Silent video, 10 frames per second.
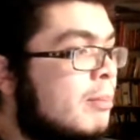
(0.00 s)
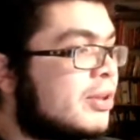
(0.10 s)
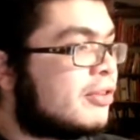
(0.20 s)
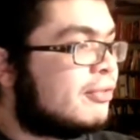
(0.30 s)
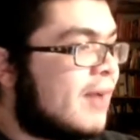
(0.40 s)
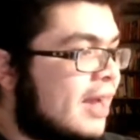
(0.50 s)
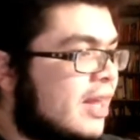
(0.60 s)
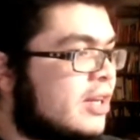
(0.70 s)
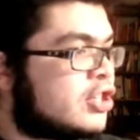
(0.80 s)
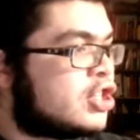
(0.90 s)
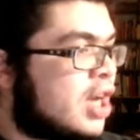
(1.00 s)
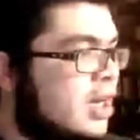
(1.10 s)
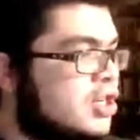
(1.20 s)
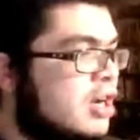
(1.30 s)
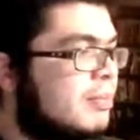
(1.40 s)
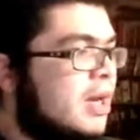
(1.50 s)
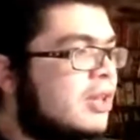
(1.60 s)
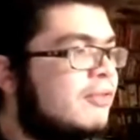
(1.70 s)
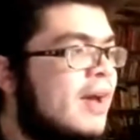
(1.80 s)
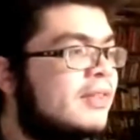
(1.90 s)
But the fact that his changeup,
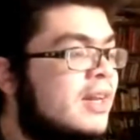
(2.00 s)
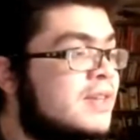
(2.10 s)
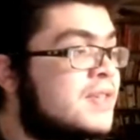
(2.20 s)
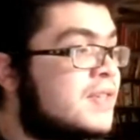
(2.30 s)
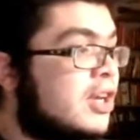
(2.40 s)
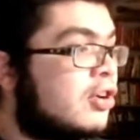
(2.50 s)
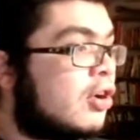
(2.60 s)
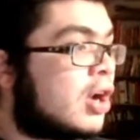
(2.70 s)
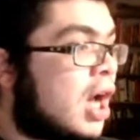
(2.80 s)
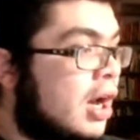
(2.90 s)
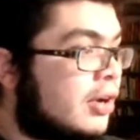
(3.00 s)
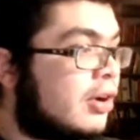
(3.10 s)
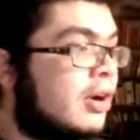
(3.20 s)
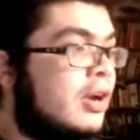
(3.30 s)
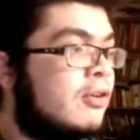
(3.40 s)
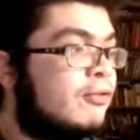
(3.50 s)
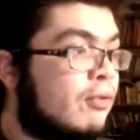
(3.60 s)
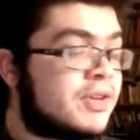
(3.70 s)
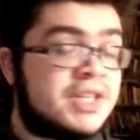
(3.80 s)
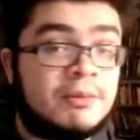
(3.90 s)
the fact that his sinker, cutter,
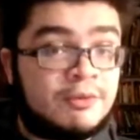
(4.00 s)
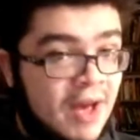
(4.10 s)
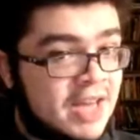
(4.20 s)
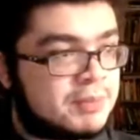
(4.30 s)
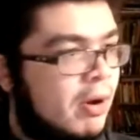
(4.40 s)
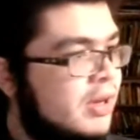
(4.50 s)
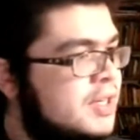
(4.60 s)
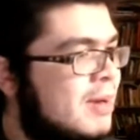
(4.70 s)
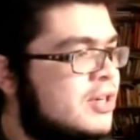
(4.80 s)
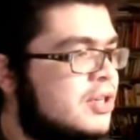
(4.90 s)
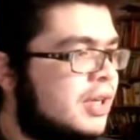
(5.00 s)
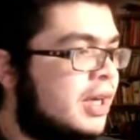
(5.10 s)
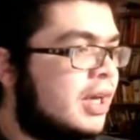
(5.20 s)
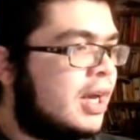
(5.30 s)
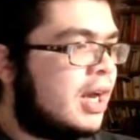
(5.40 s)
four-seam fastball especially,